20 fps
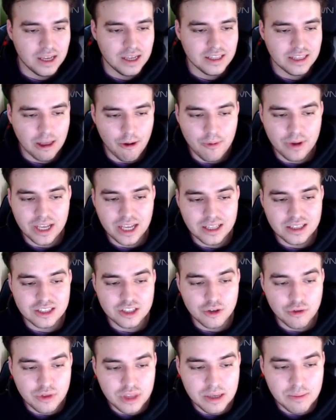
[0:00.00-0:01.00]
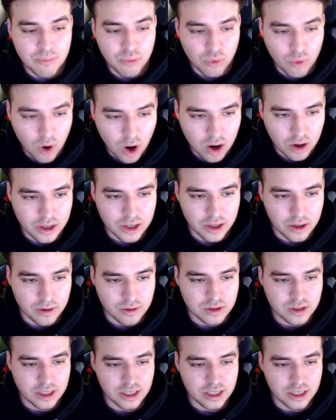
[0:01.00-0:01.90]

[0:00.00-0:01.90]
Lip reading: Then we get to the Broncos.